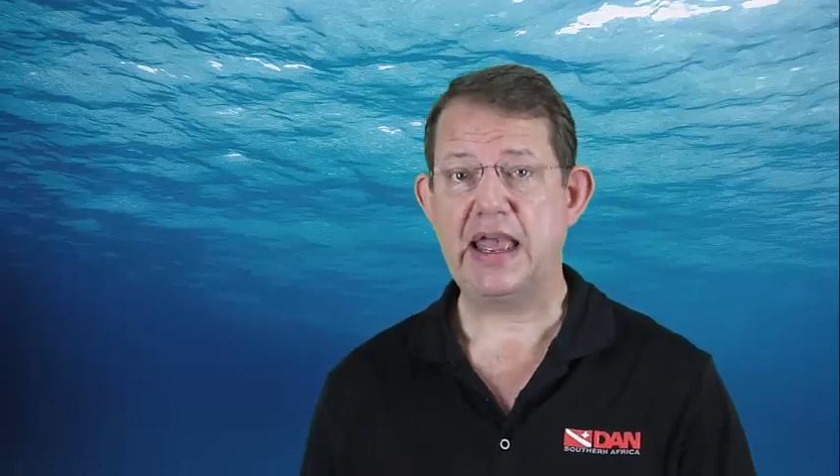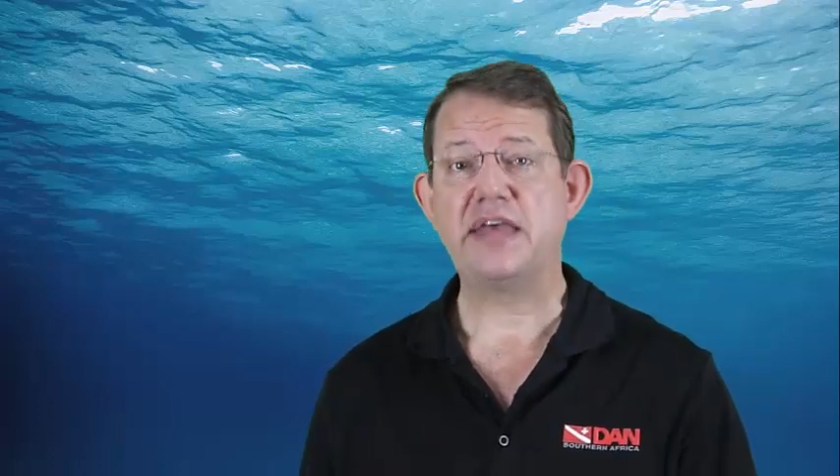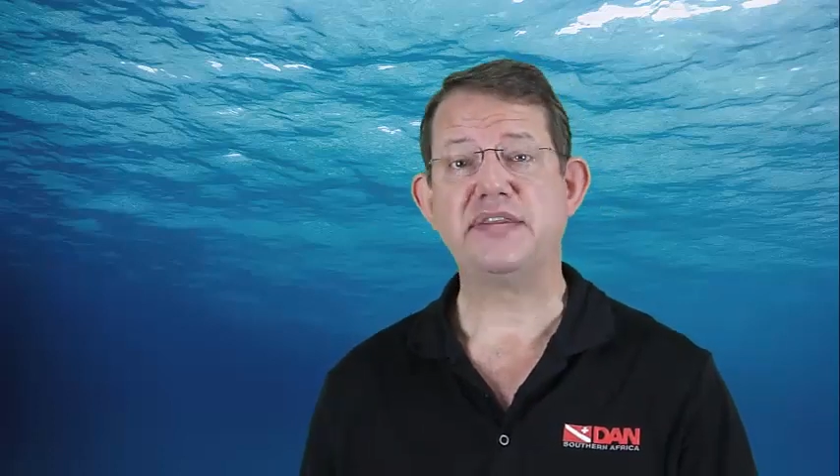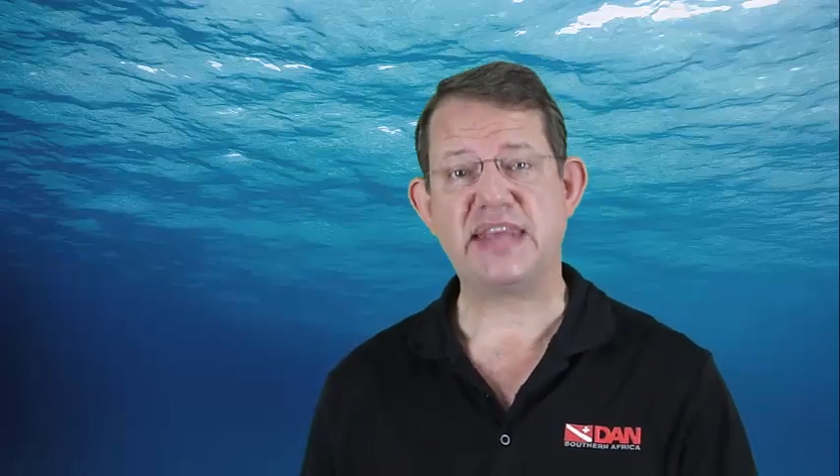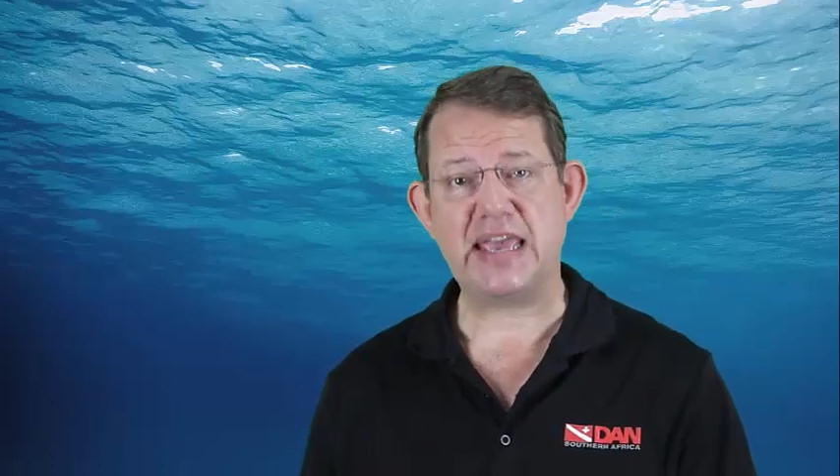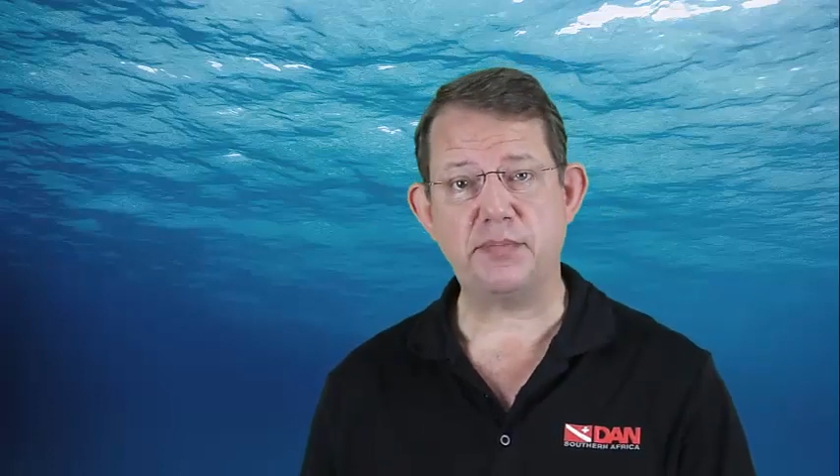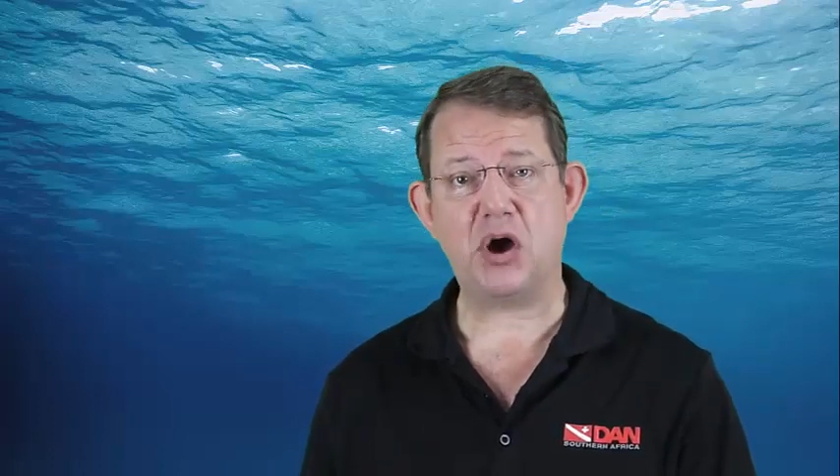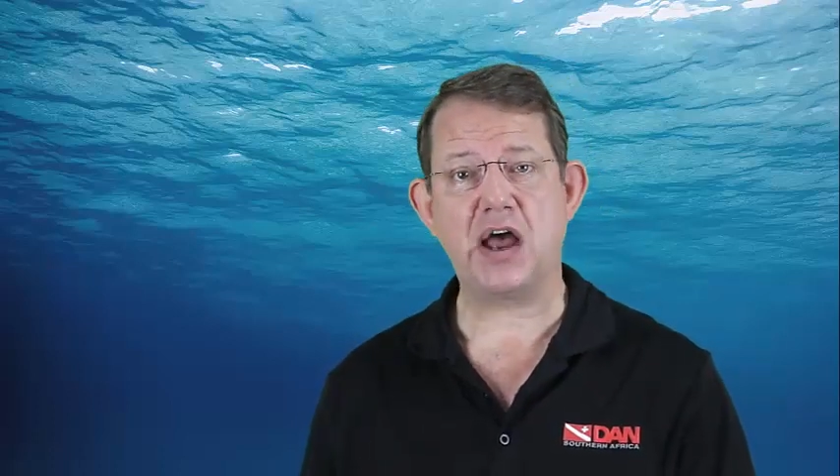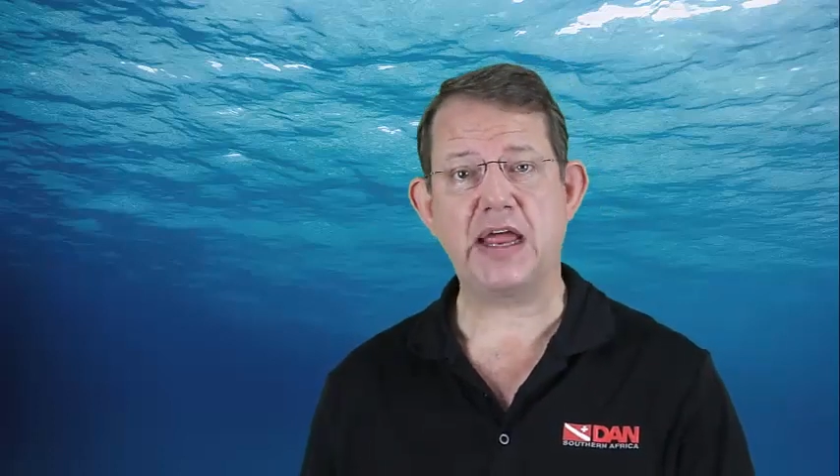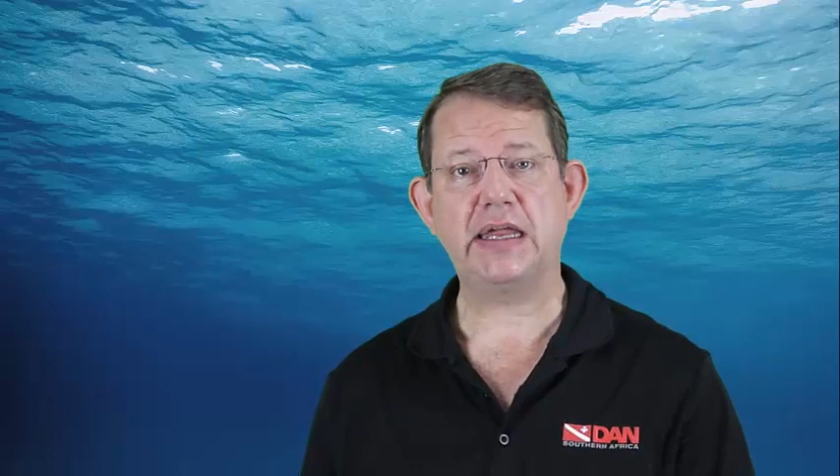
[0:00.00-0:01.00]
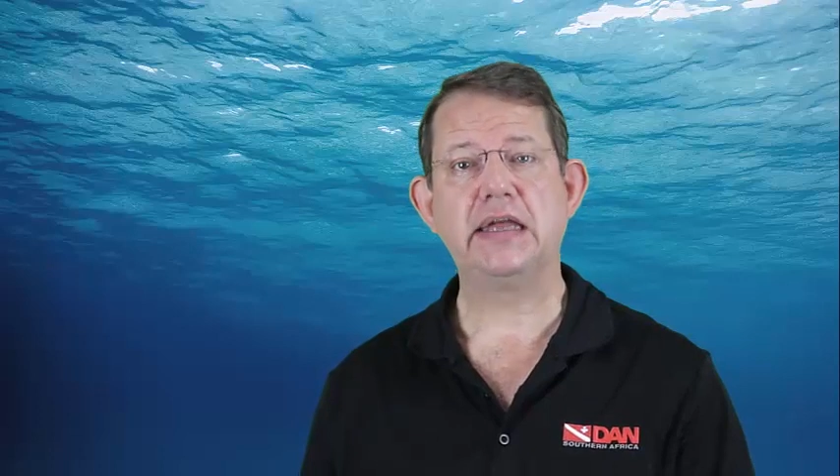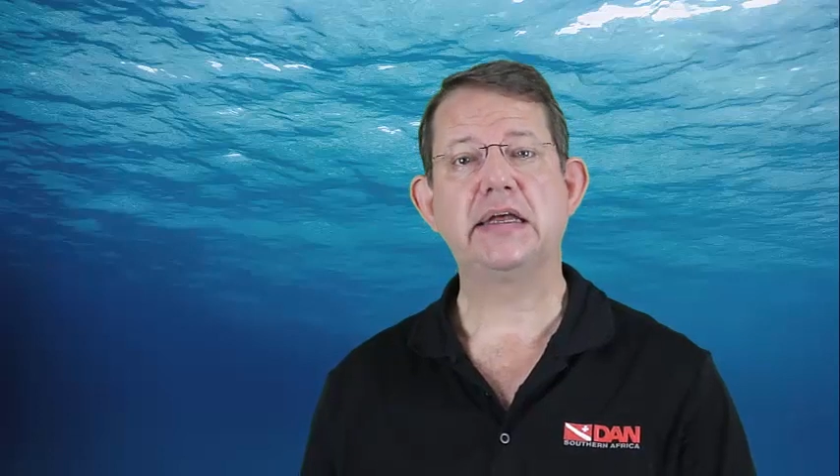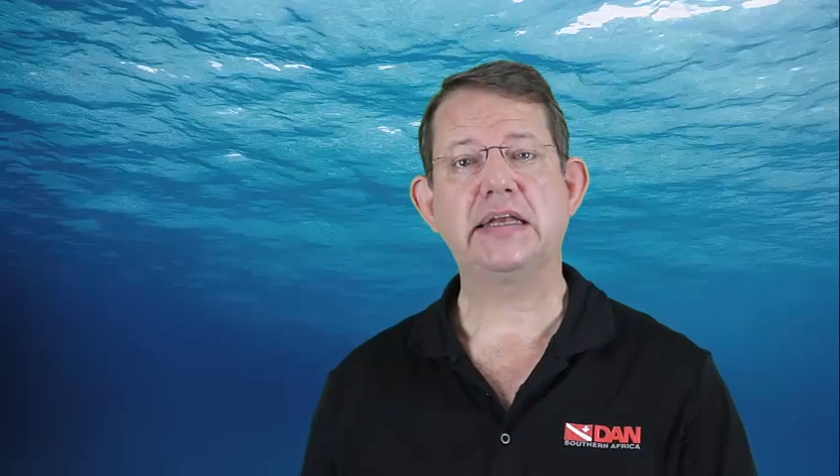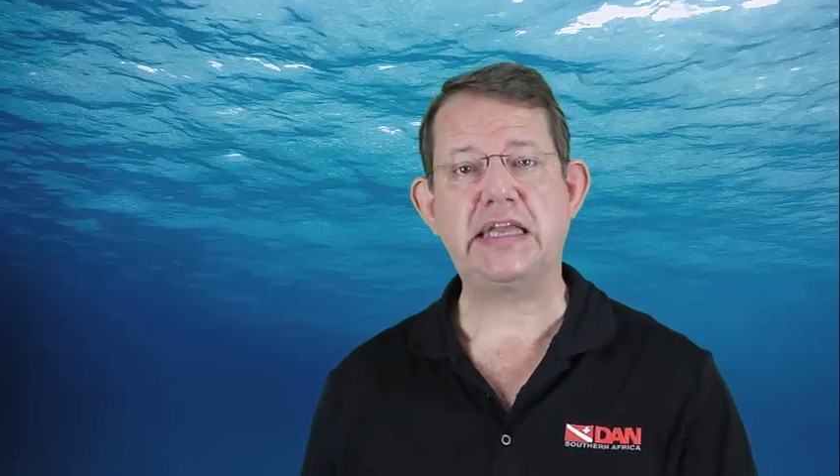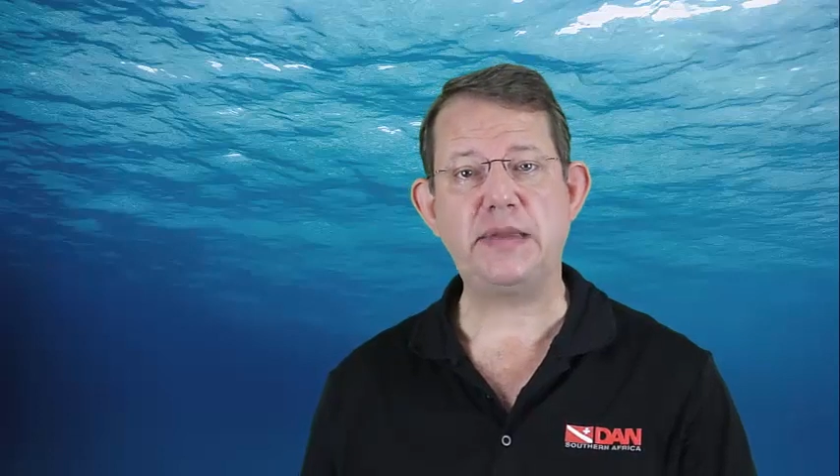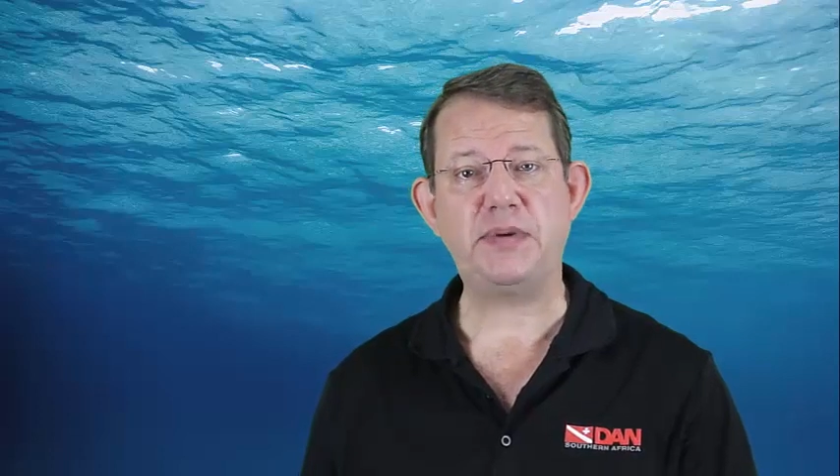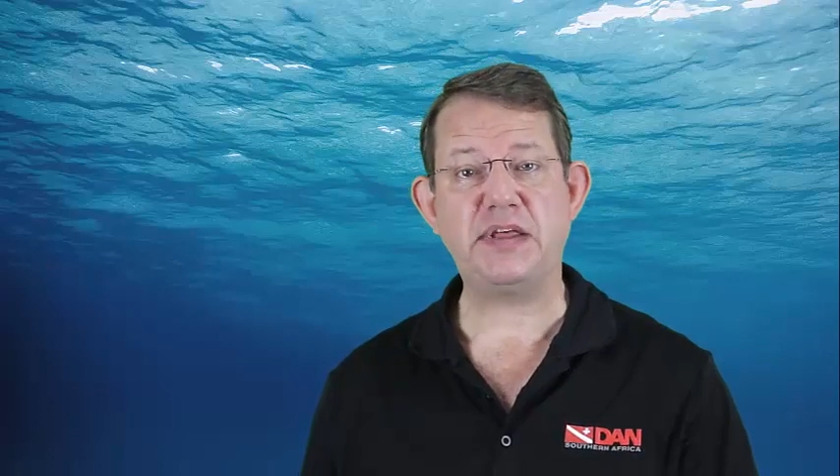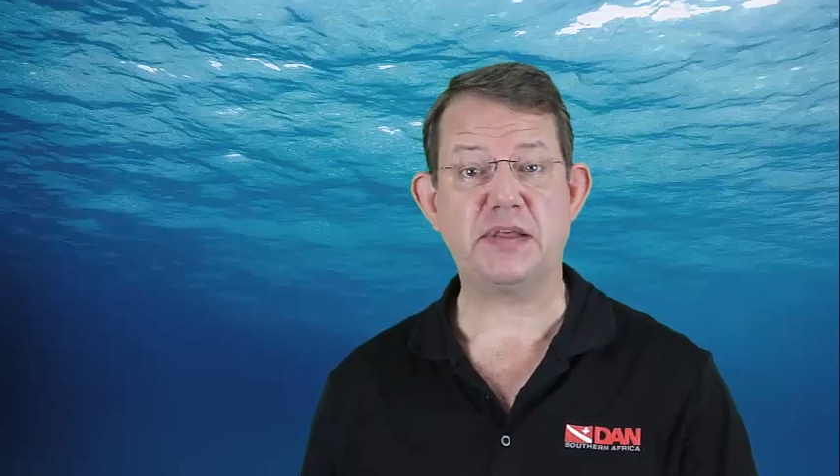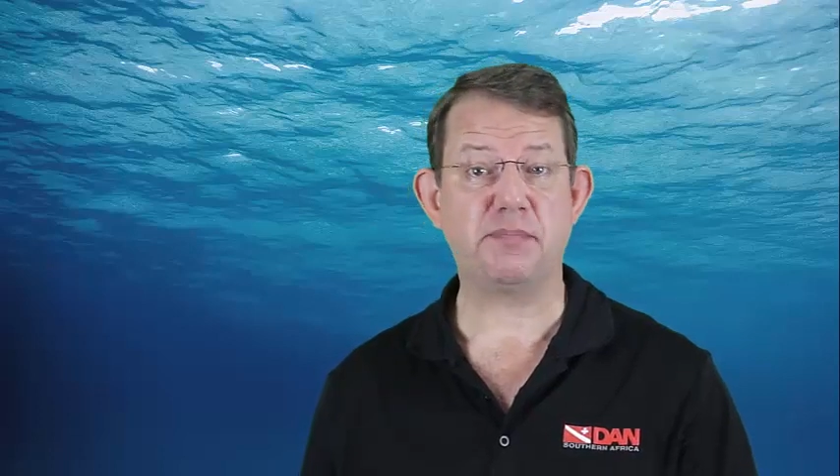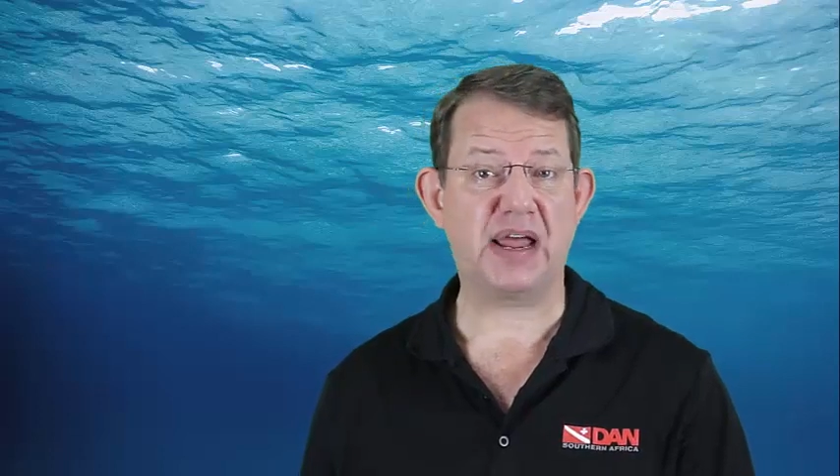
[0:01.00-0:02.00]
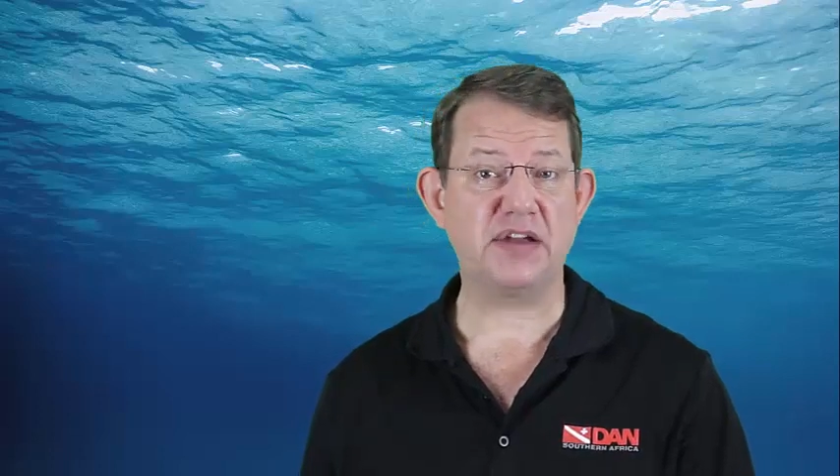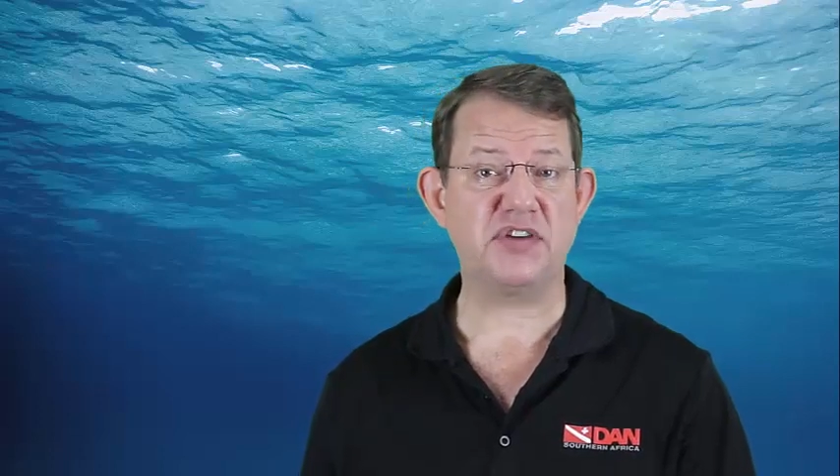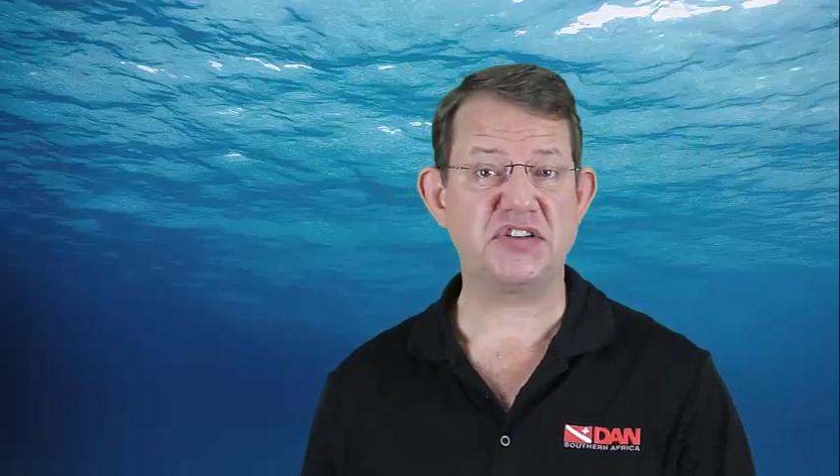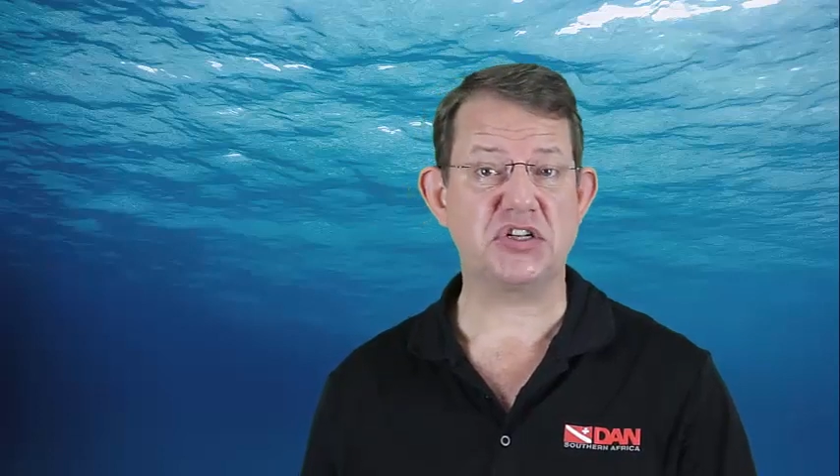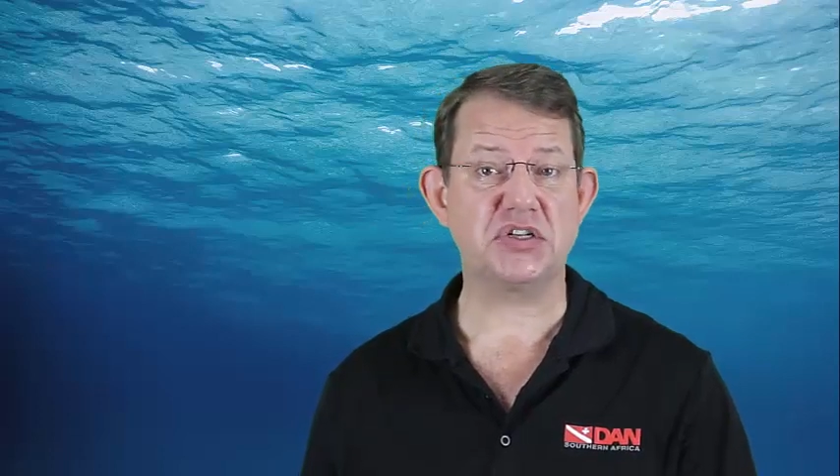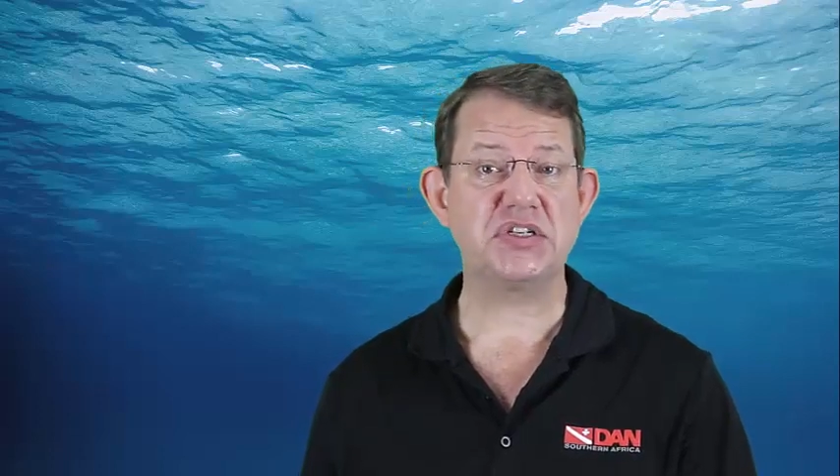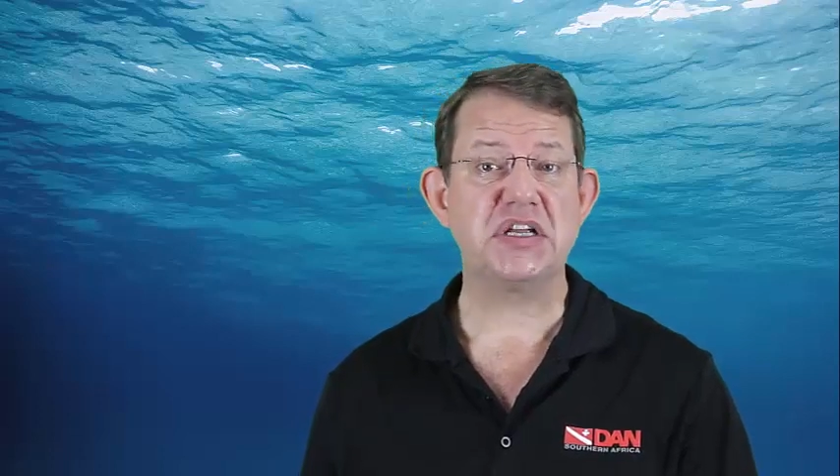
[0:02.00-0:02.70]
thereby keeping the blood vessels